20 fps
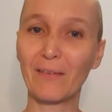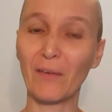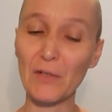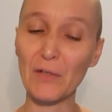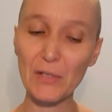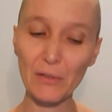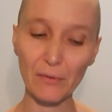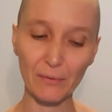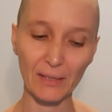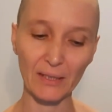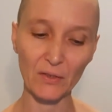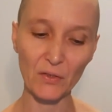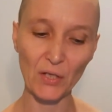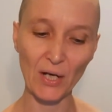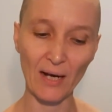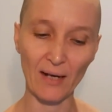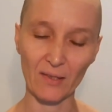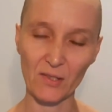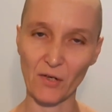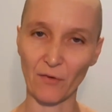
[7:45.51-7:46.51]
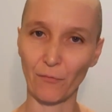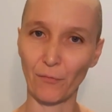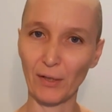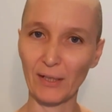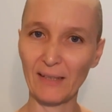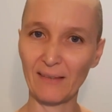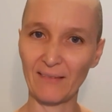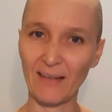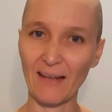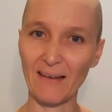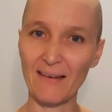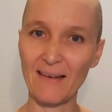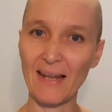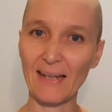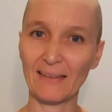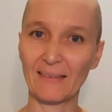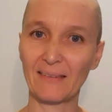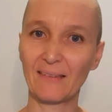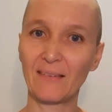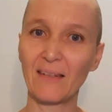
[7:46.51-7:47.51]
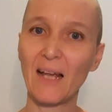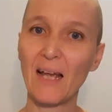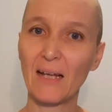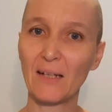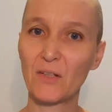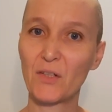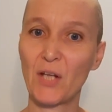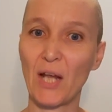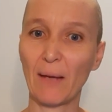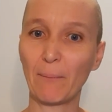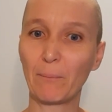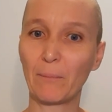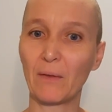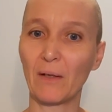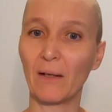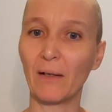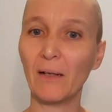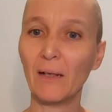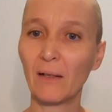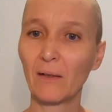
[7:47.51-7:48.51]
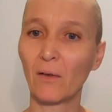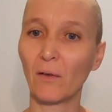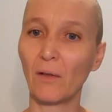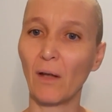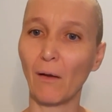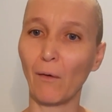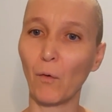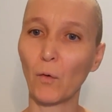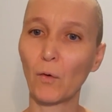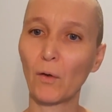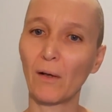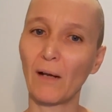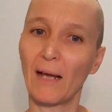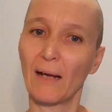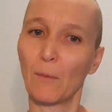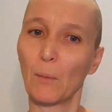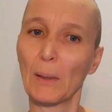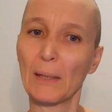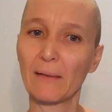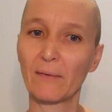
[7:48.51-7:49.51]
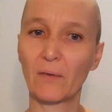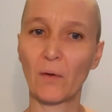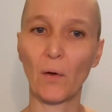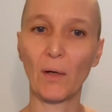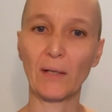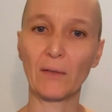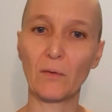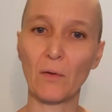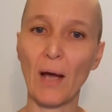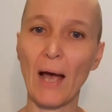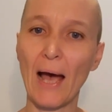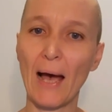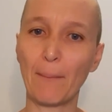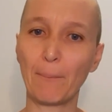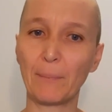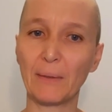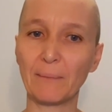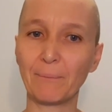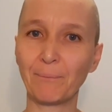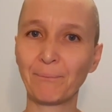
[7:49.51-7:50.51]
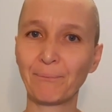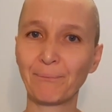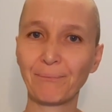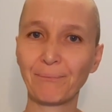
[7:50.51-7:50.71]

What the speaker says: so you're in charge of what is that next chapter gonna look like, what is going to happen.